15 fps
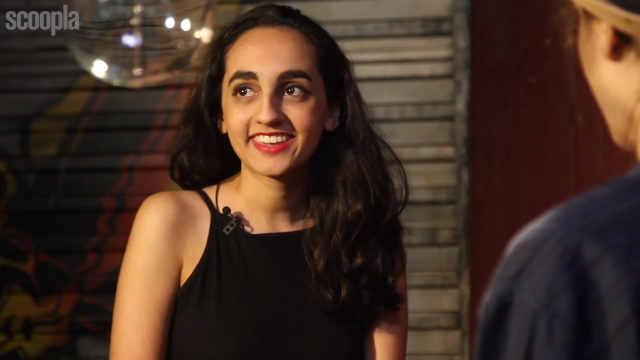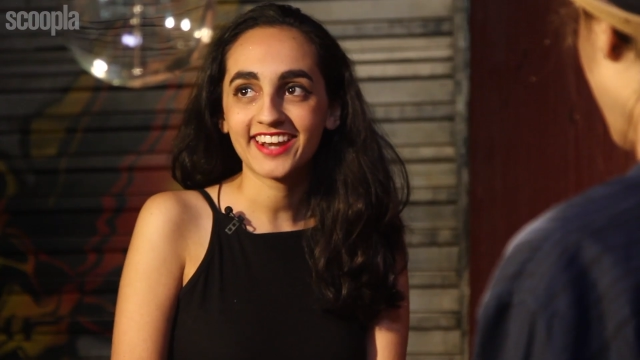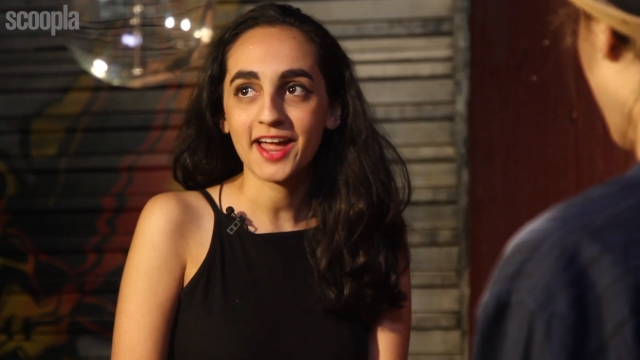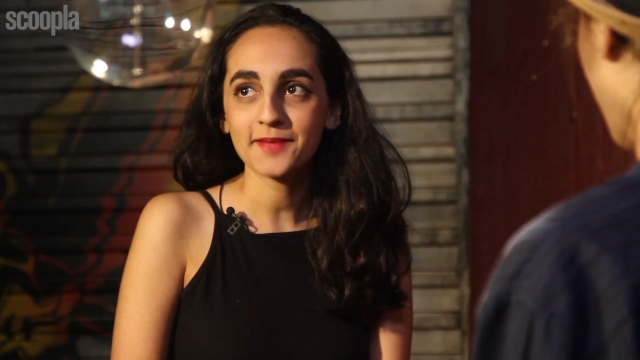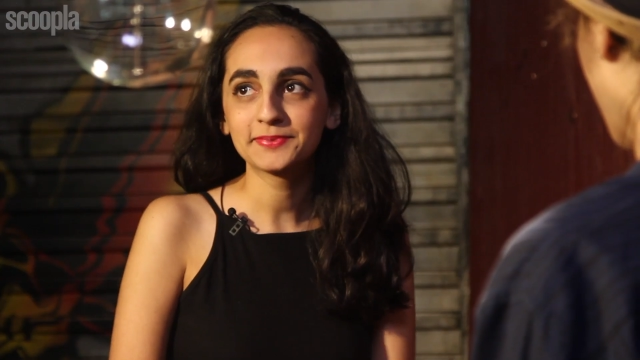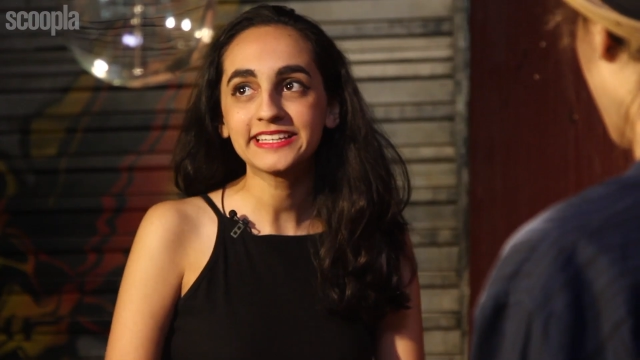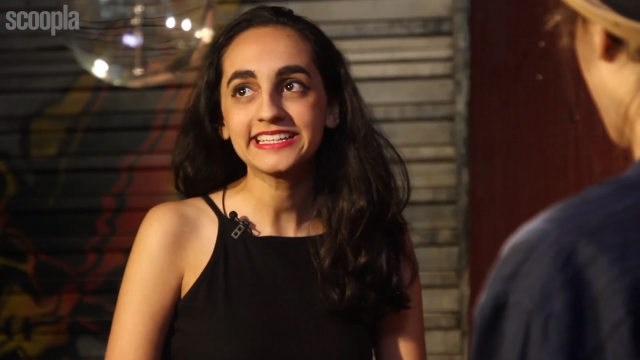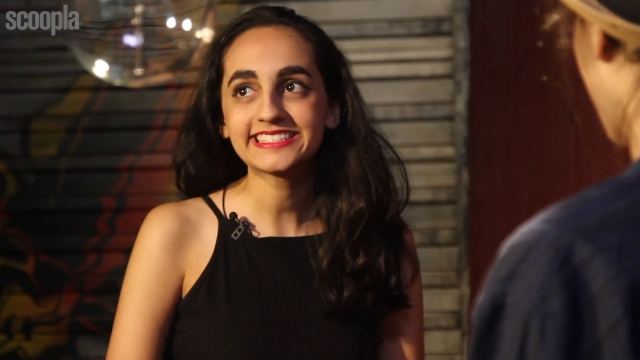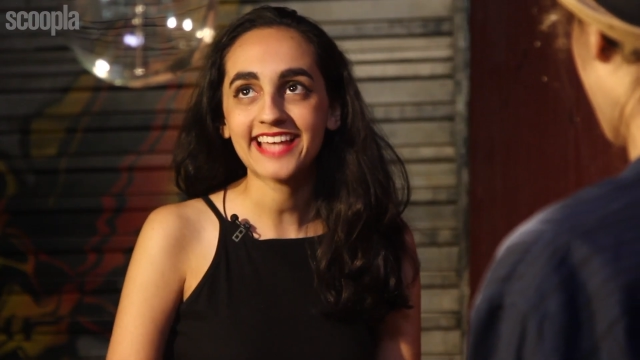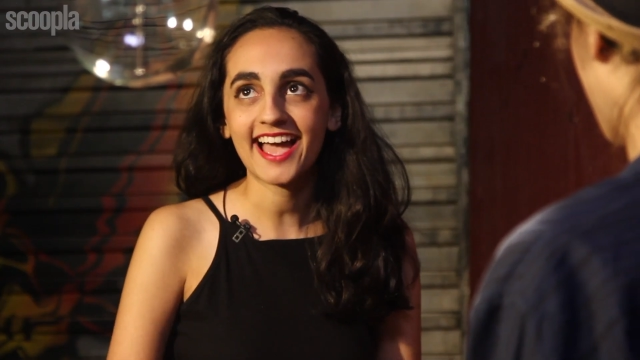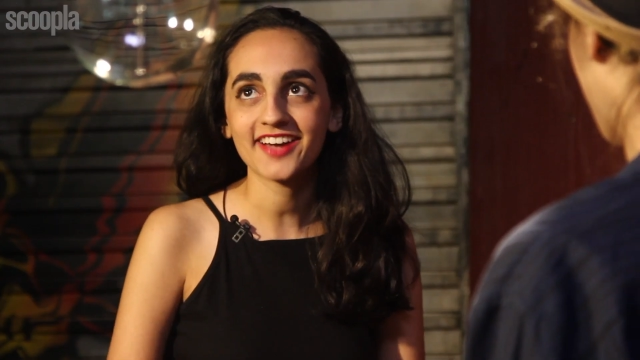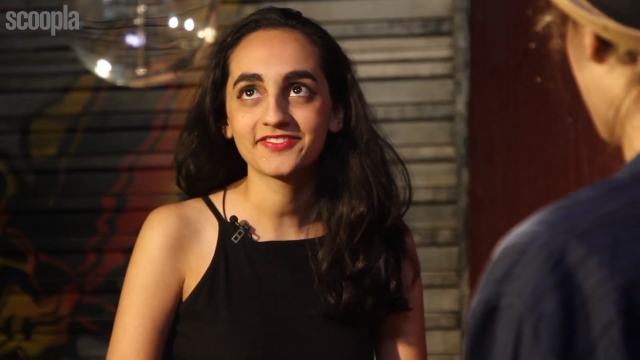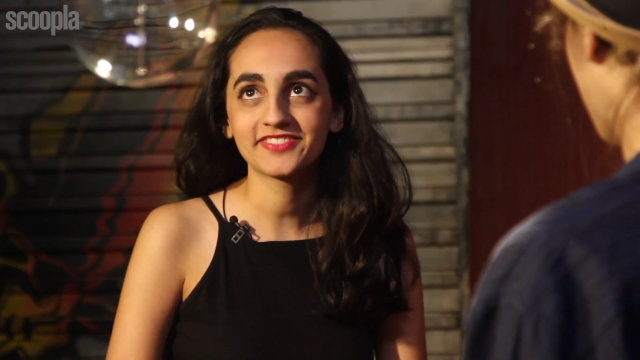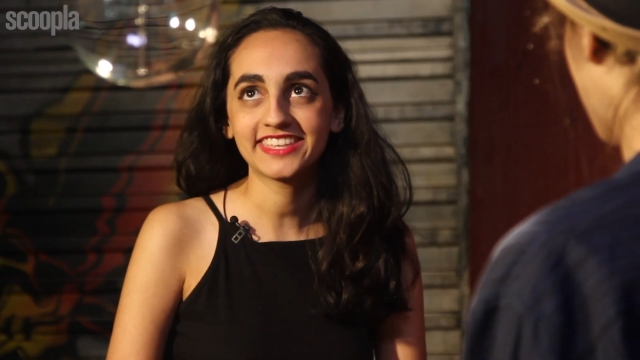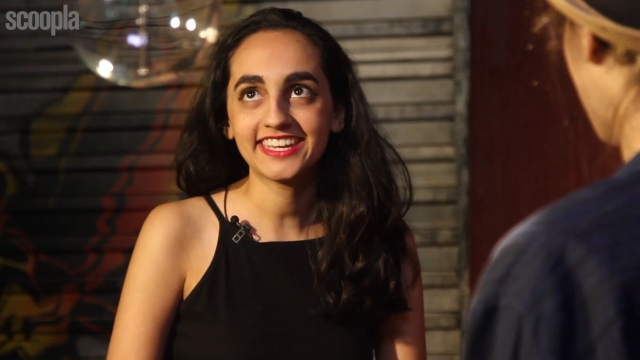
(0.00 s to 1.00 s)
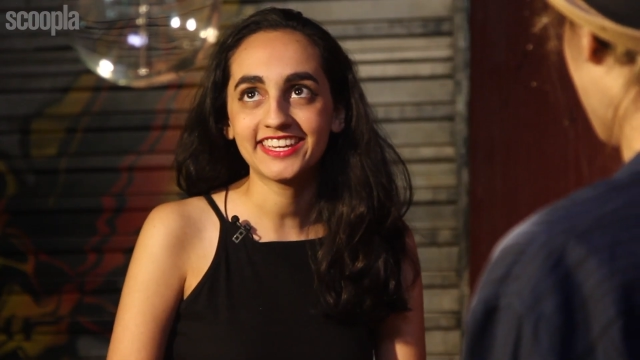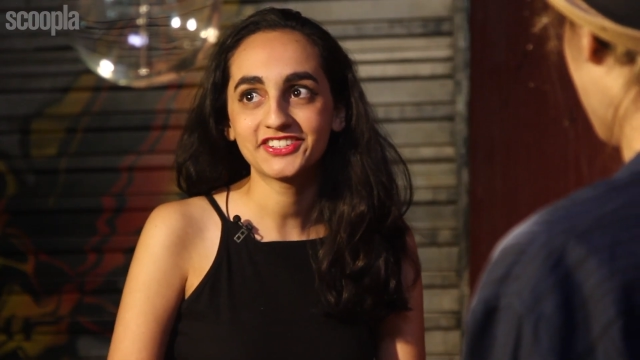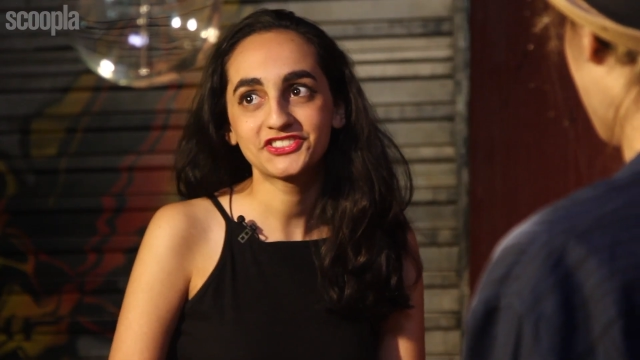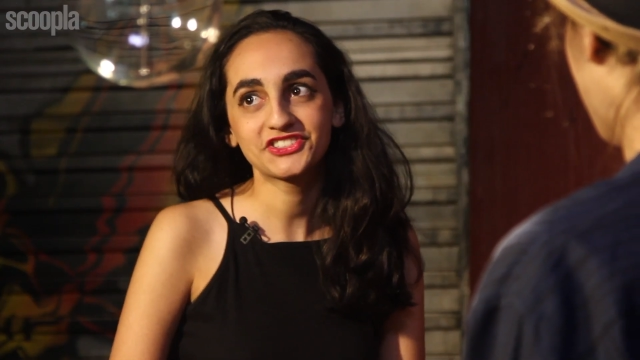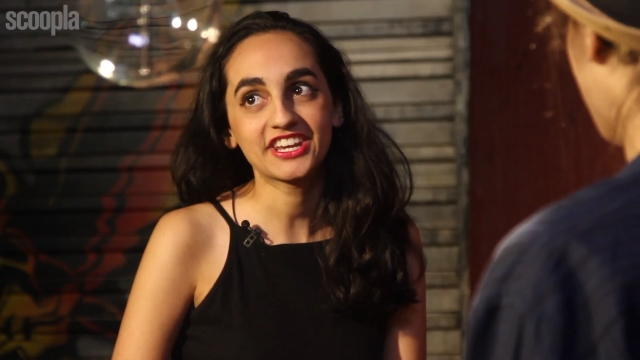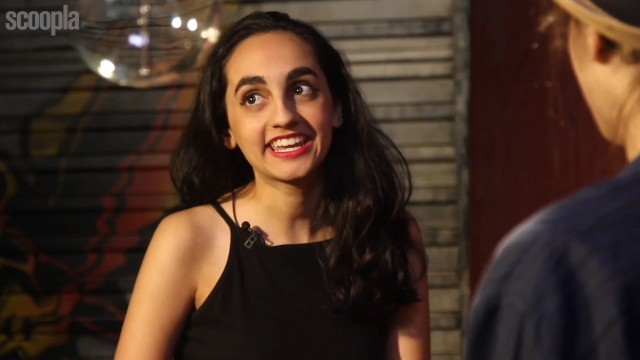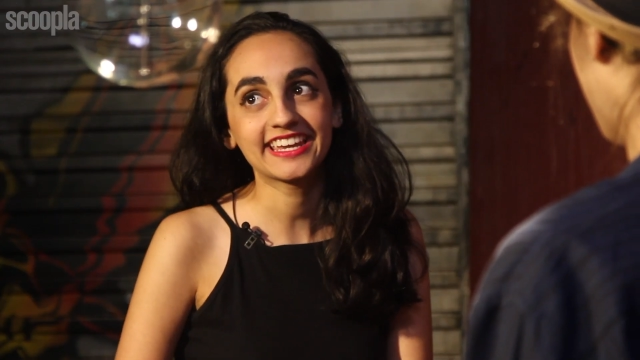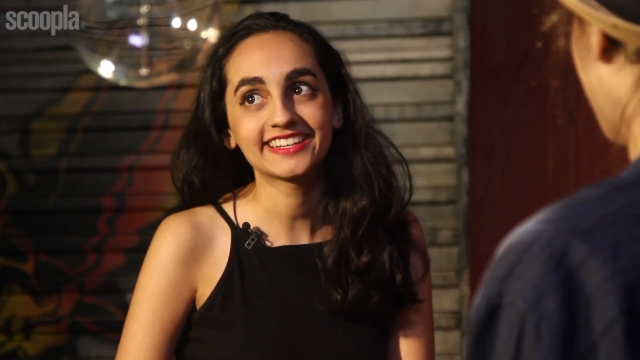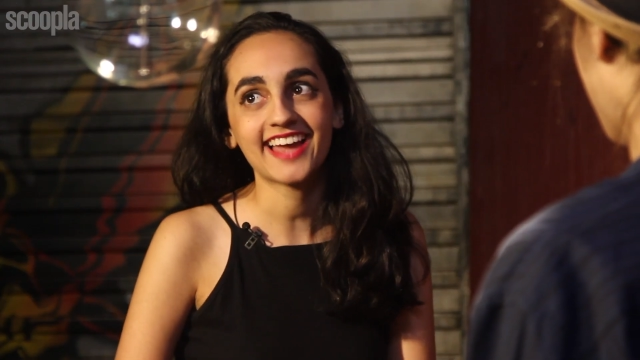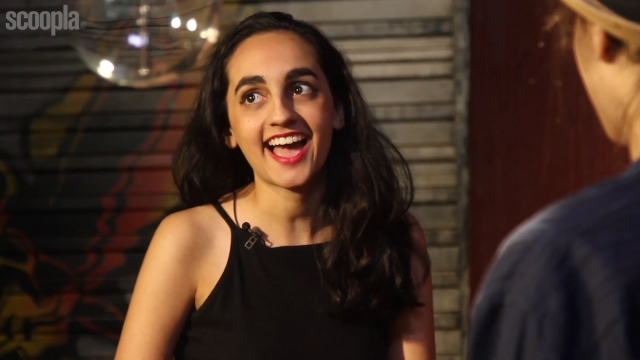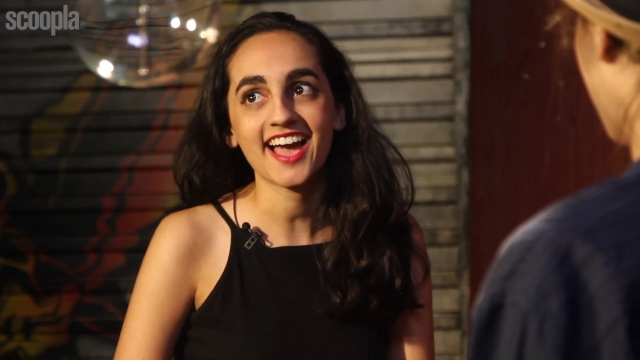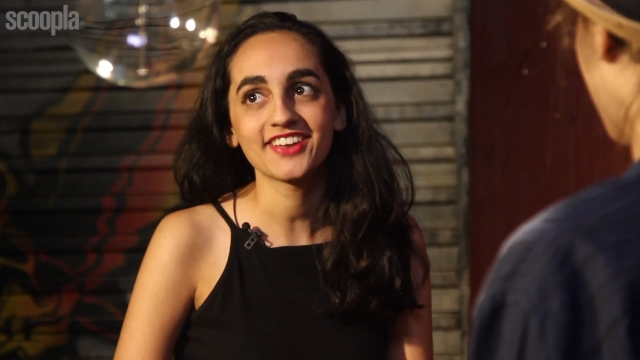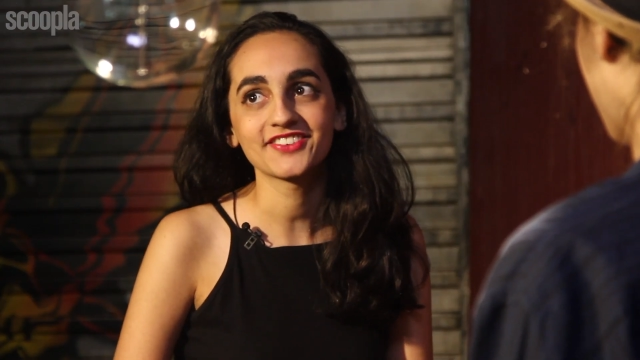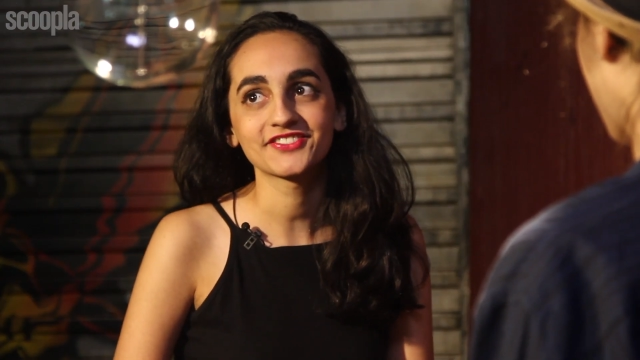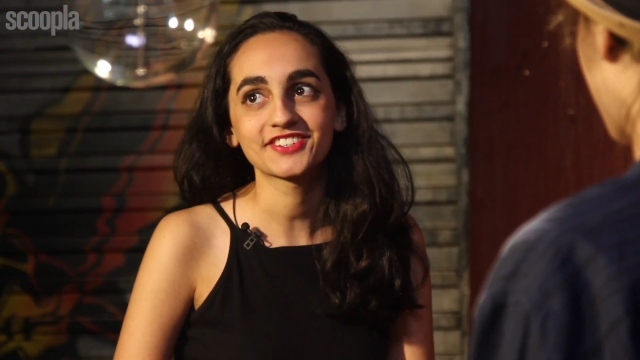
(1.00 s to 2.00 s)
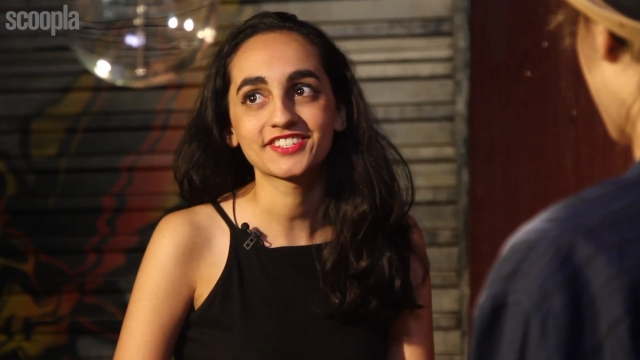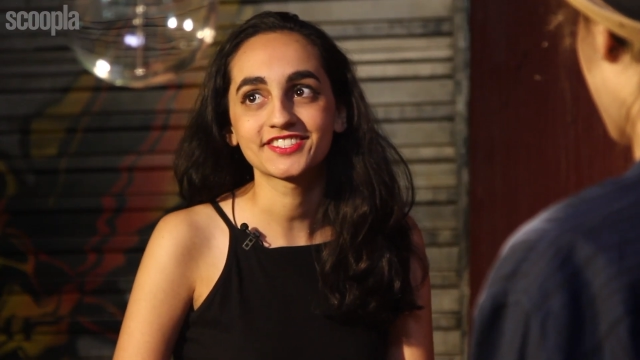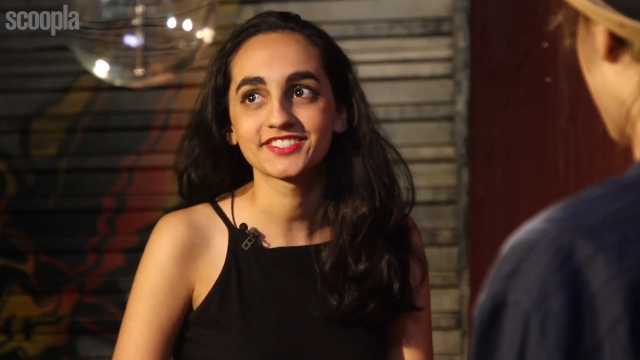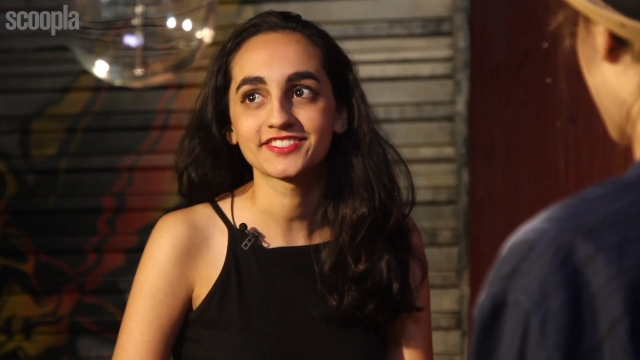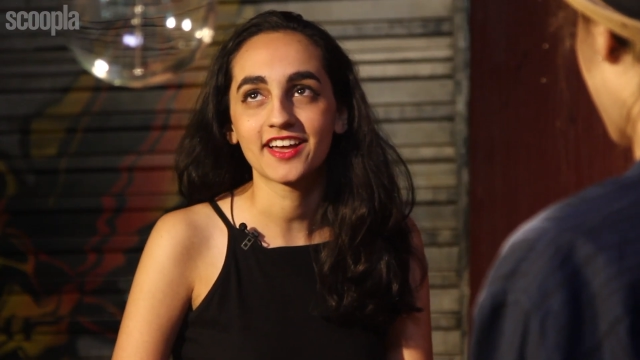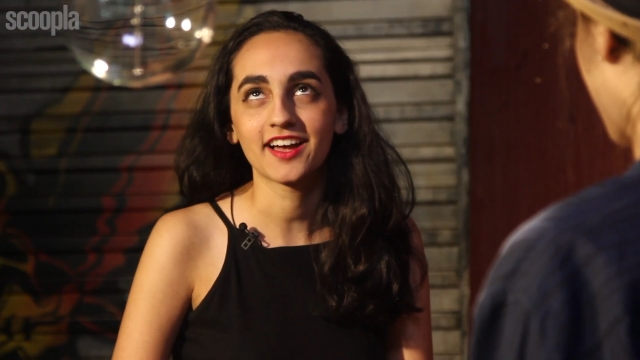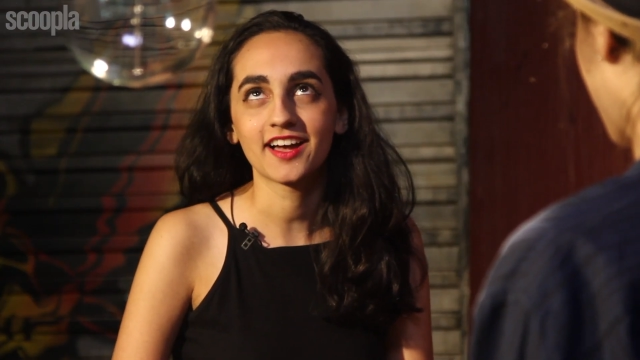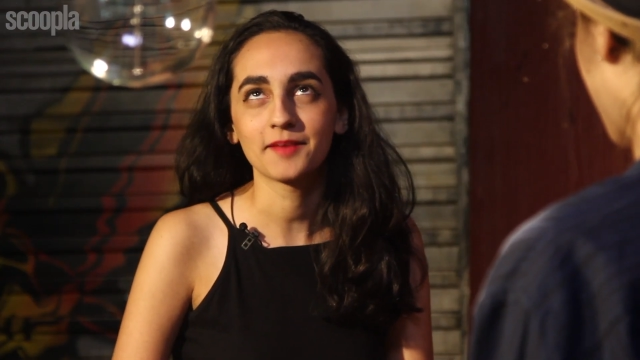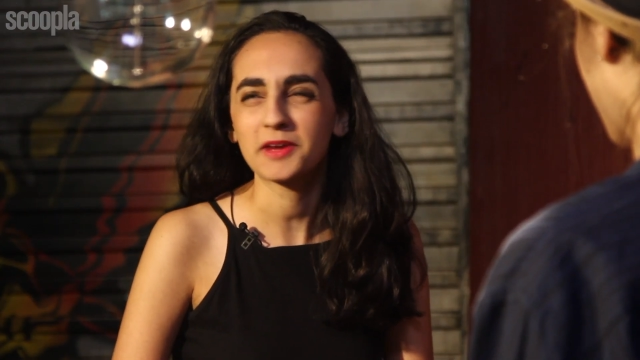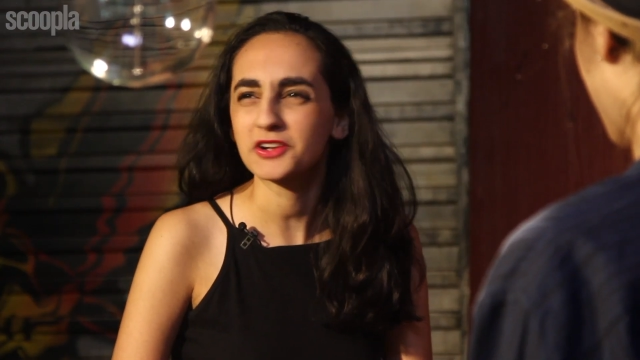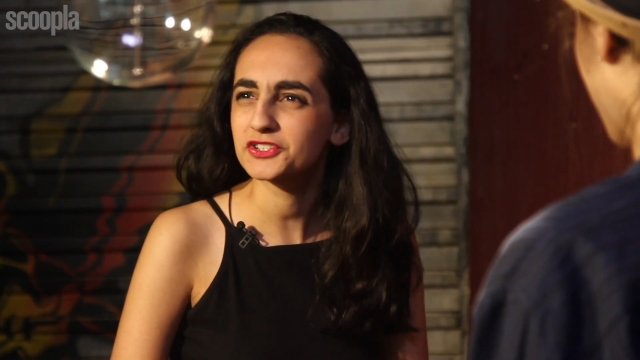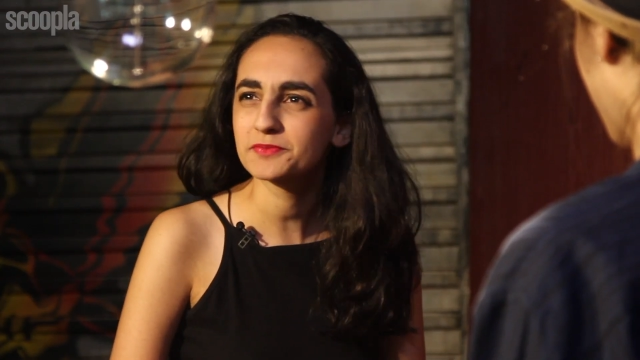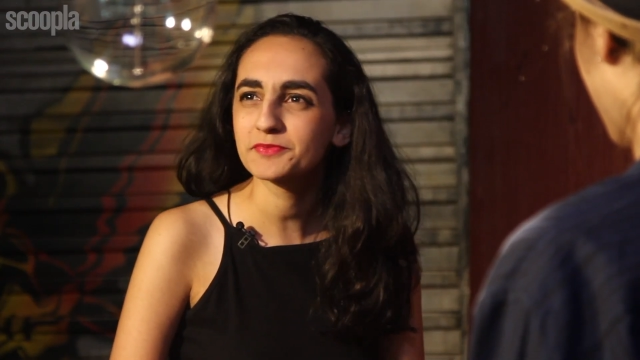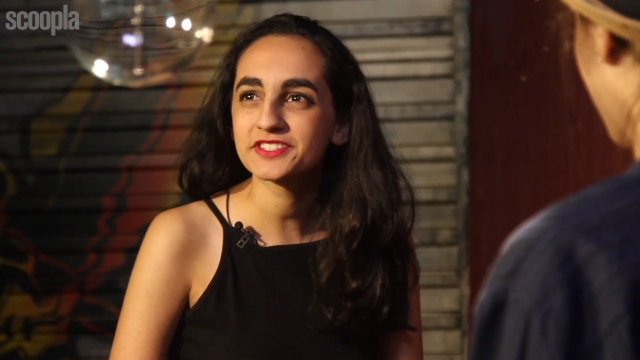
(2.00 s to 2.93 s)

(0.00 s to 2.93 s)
can I please have the chicken and ris uh, mushroom